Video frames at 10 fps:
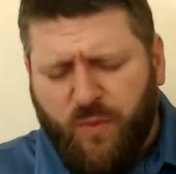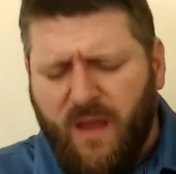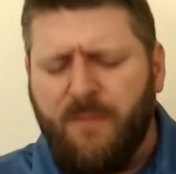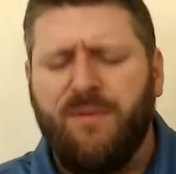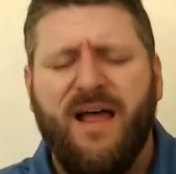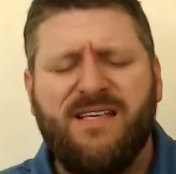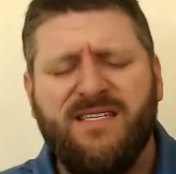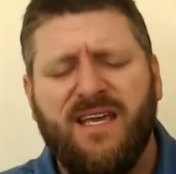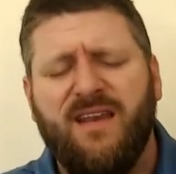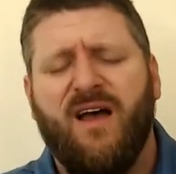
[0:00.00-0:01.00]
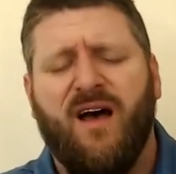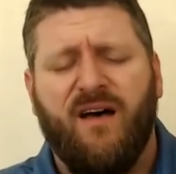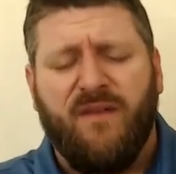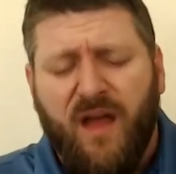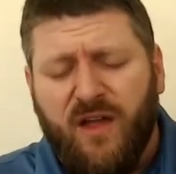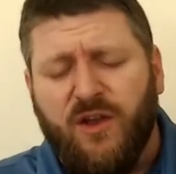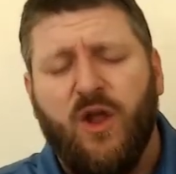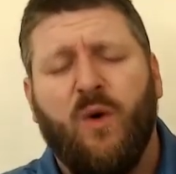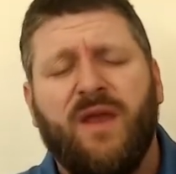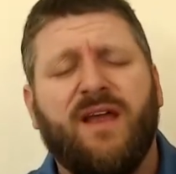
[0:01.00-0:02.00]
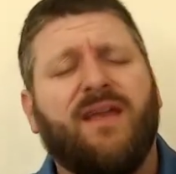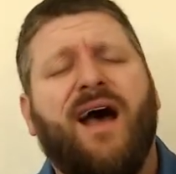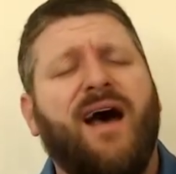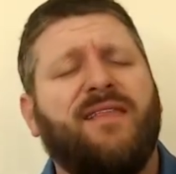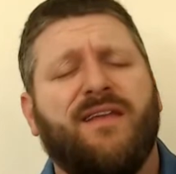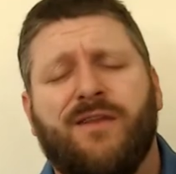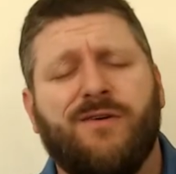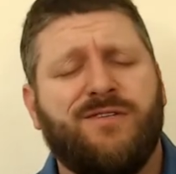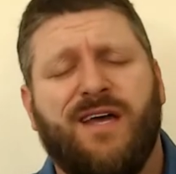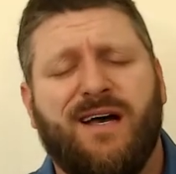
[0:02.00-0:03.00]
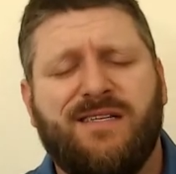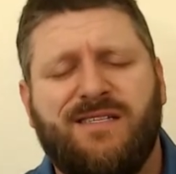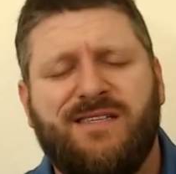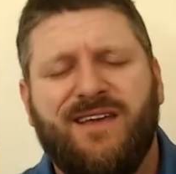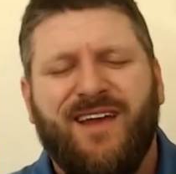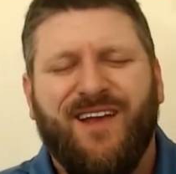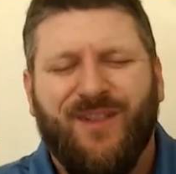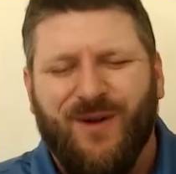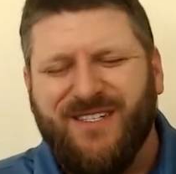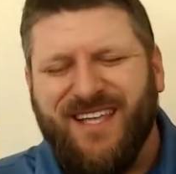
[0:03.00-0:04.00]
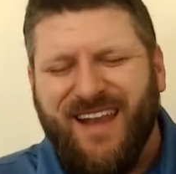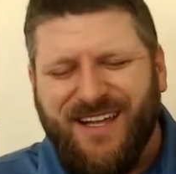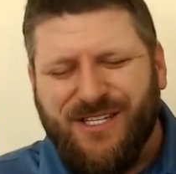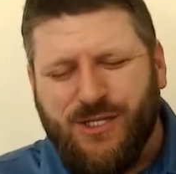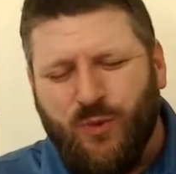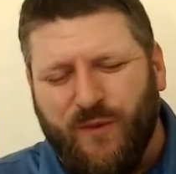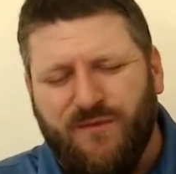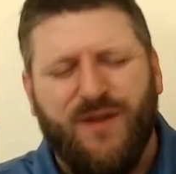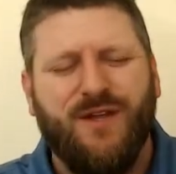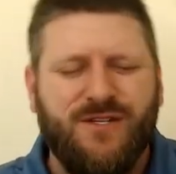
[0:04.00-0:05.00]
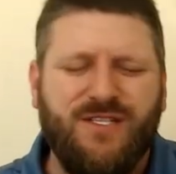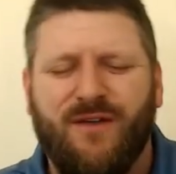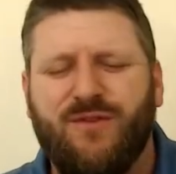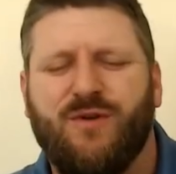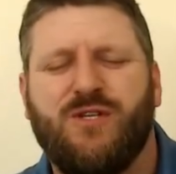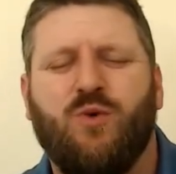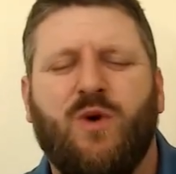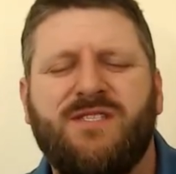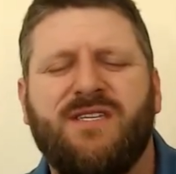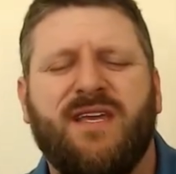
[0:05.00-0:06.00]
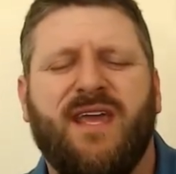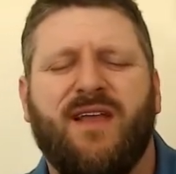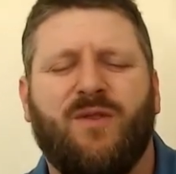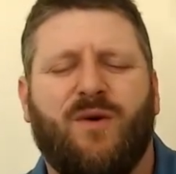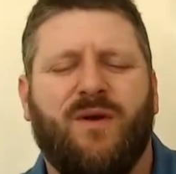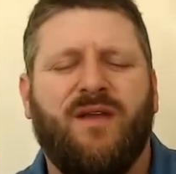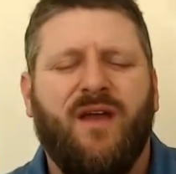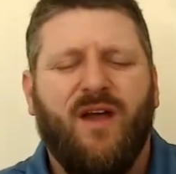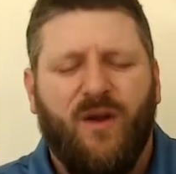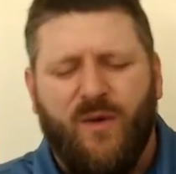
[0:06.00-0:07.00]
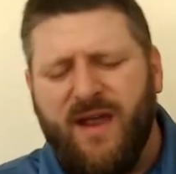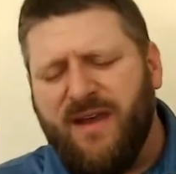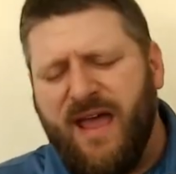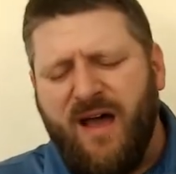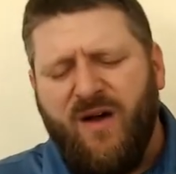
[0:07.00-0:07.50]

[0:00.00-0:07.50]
blessing of knowing a God that knows us. Lord, today just reveal yourself to us once again, Lord. Right now,